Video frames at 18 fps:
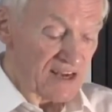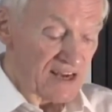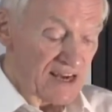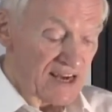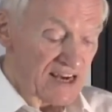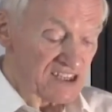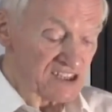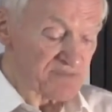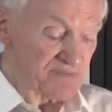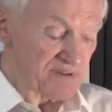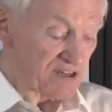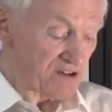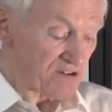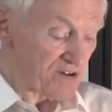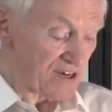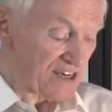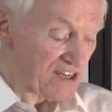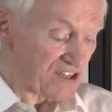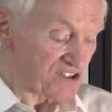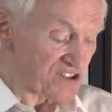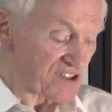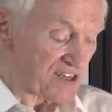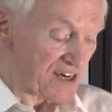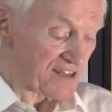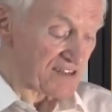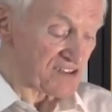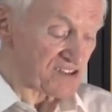has been arranged
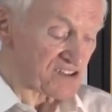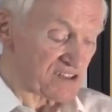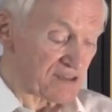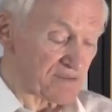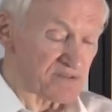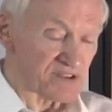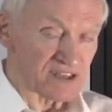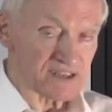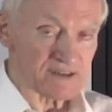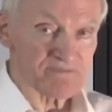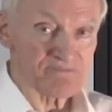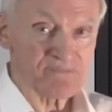on the subject.